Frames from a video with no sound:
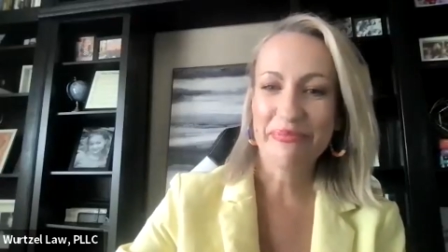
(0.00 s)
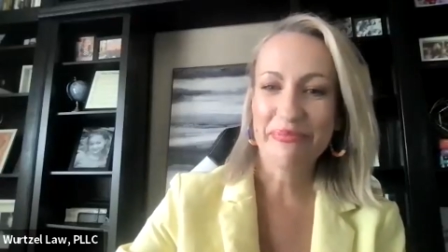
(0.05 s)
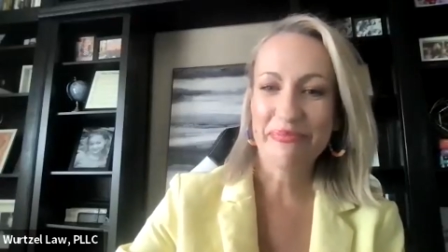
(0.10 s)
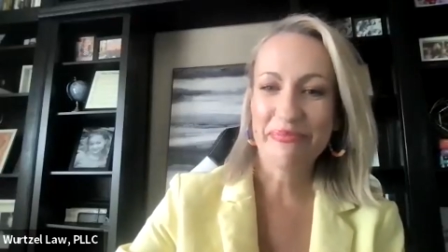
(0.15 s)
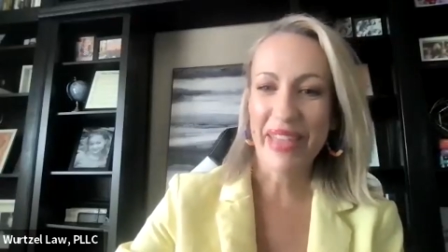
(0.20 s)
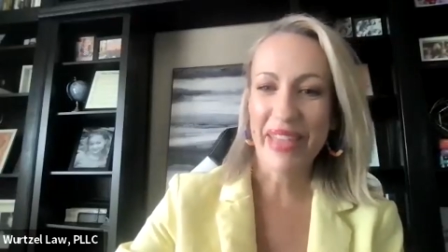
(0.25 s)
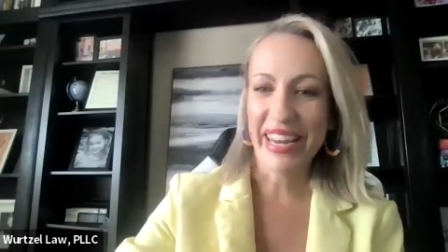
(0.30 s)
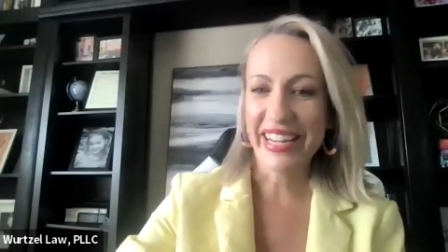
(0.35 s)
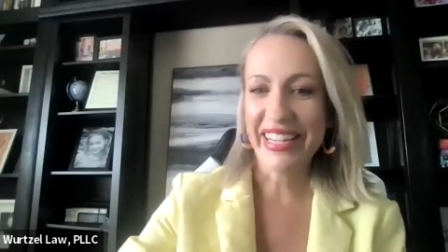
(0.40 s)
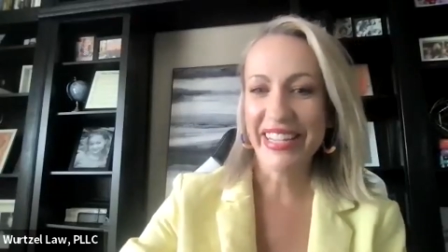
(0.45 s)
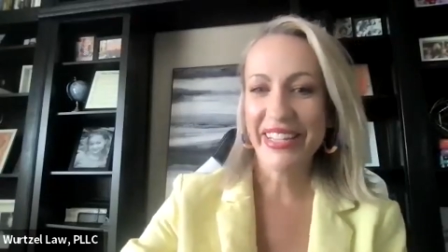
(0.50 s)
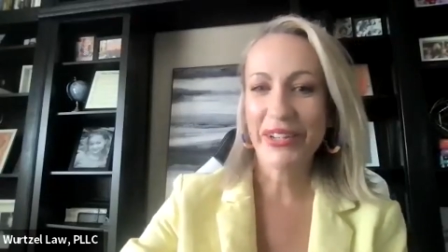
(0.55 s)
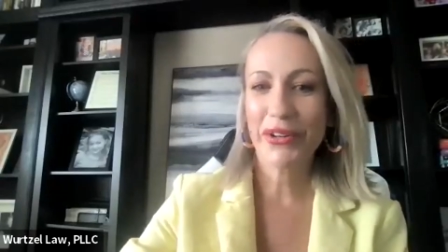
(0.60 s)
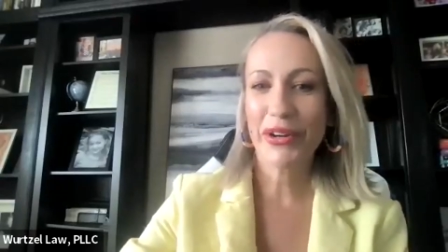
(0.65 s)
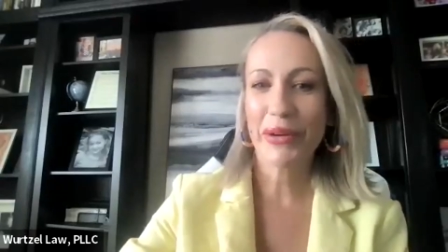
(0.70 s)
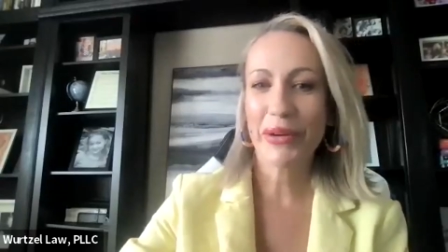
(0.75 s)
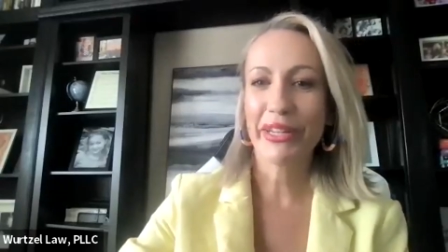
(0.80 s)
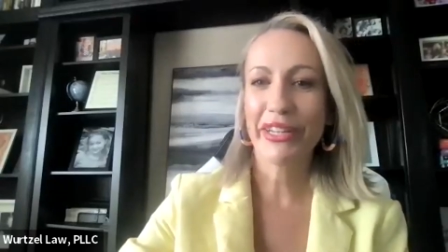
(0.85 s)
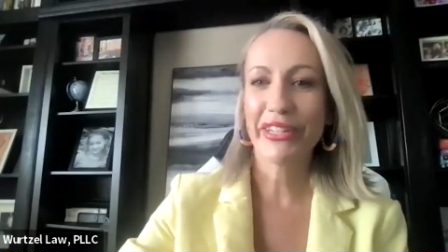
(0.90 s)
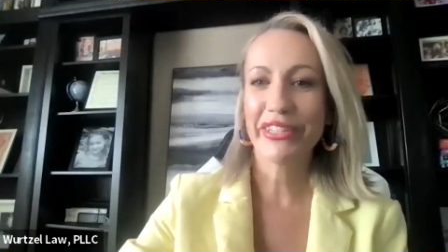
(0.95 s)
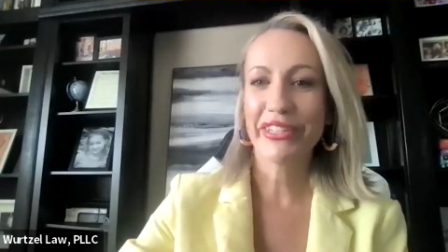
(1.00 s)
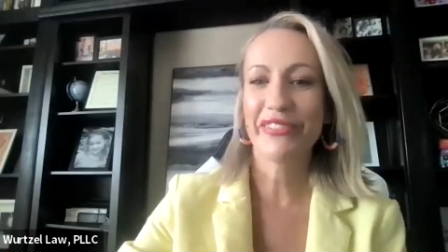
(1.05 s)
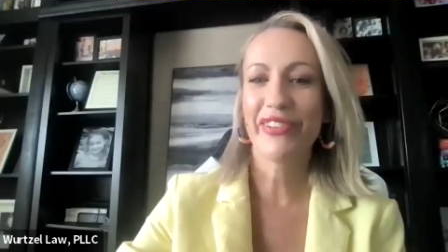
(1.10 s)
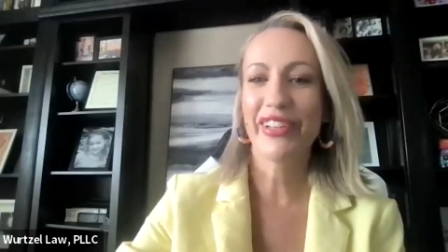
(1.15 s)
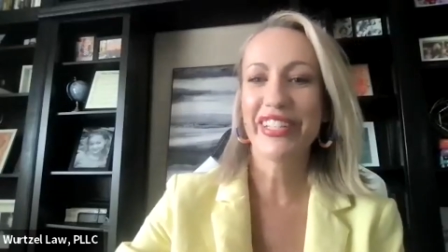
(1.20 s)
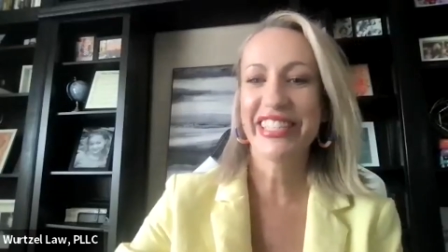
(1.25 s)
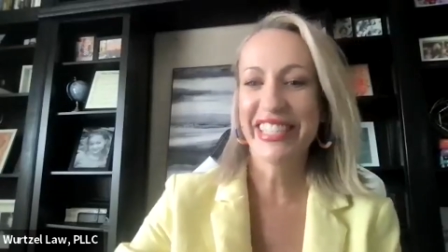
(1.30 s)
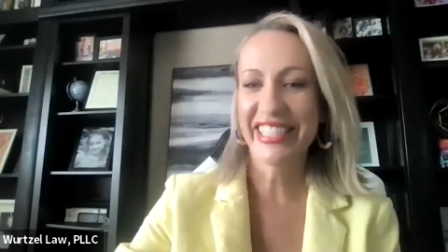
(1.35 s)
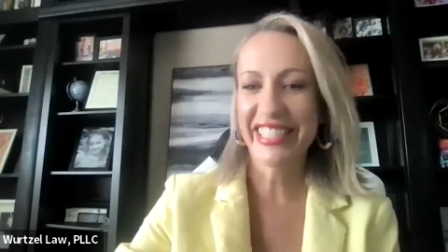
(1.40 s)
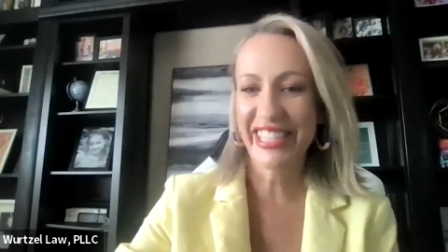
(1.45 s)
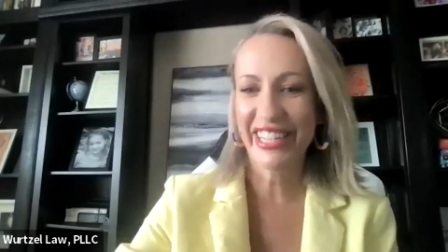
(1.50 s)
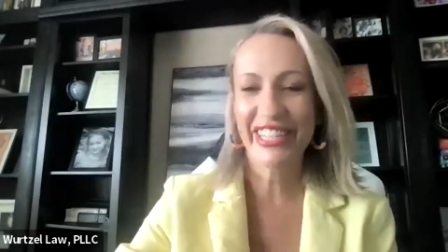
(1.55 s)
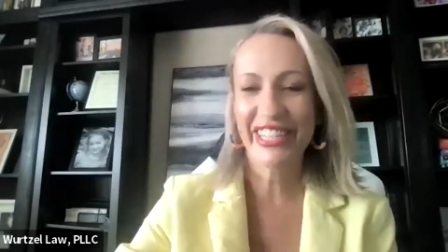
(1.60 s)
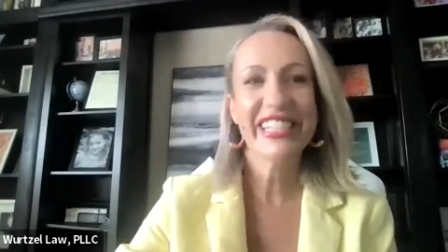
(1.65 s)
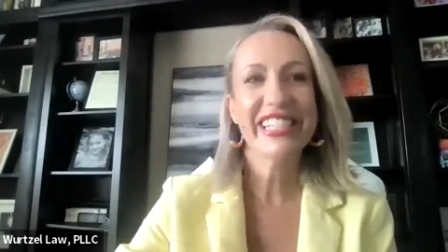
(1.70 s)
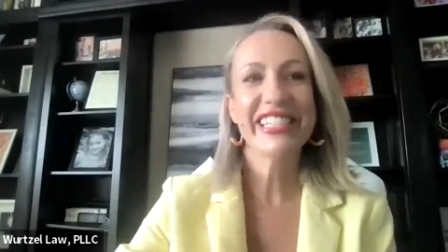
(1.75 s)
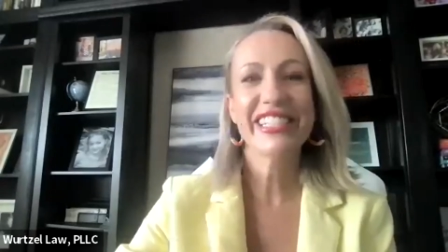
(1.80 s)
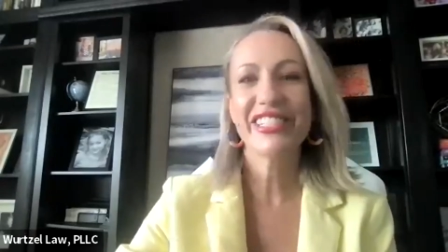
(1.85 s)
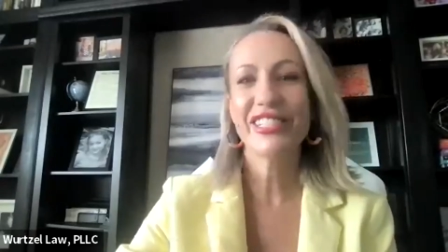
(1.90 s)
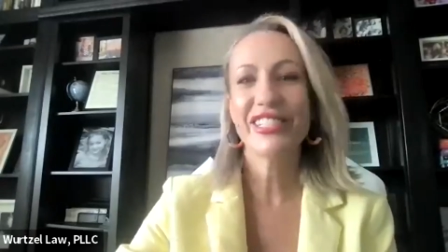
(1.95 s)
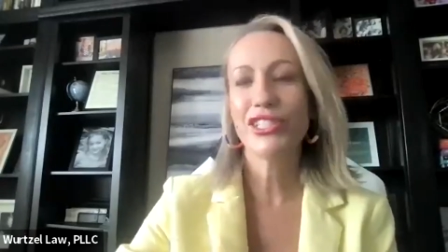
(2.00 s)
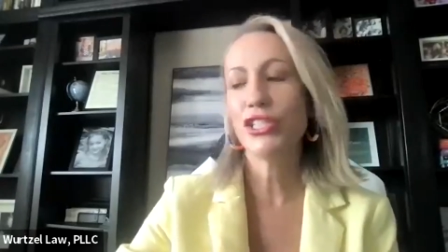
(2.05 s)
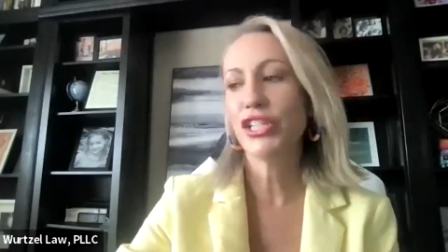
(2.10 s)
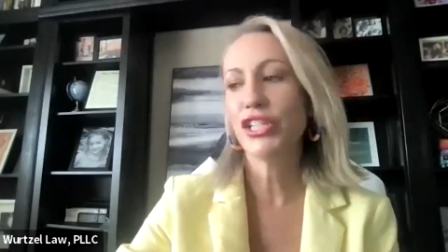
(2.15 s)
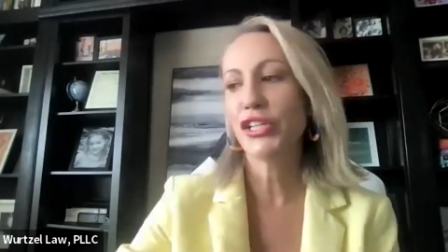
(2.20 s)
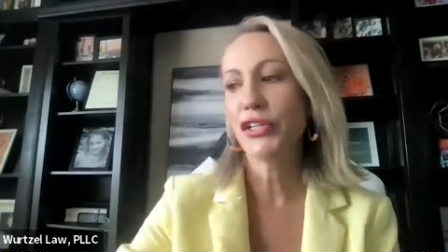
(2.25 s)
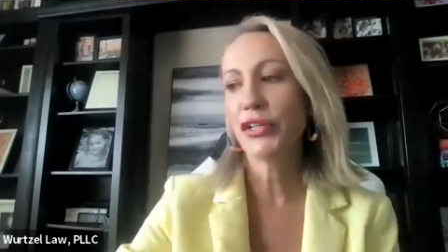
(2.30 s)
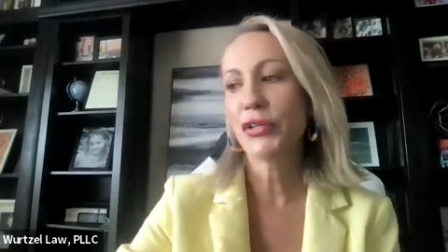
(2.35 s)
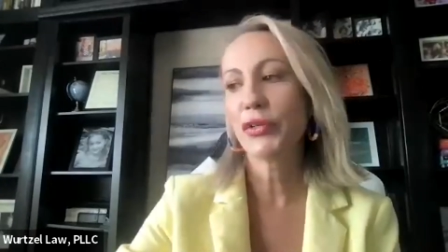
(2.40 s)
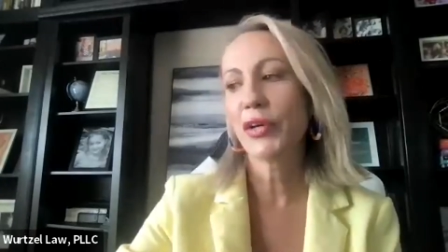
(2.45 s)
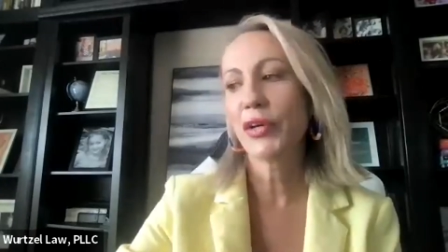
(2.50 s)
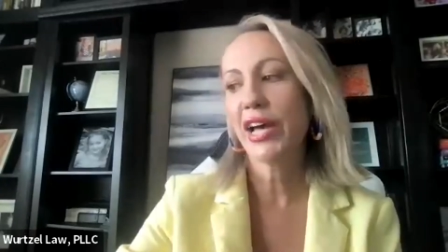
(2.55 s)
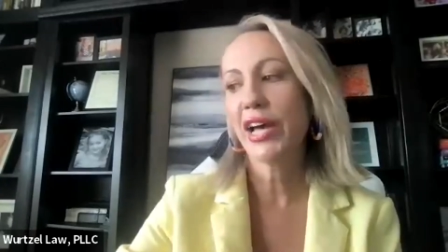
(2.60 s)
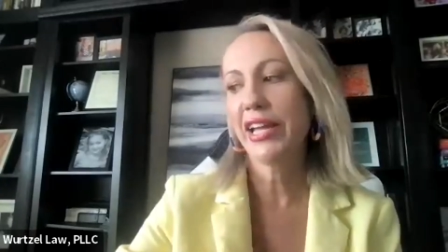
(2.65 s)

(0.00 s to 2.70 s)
many criminal defense attorneys do,